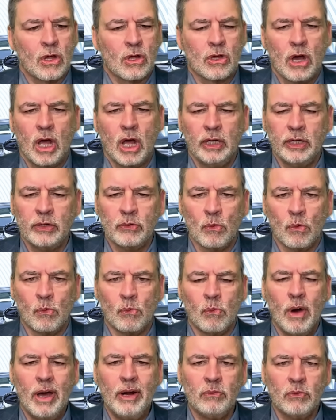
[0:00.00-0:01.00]
Colin,
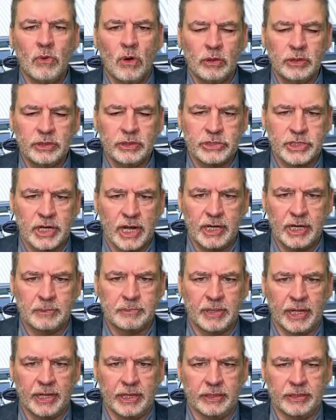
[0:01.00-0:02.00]
what role does China
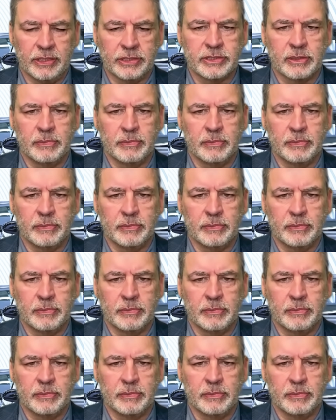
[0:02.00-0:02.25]
play in this?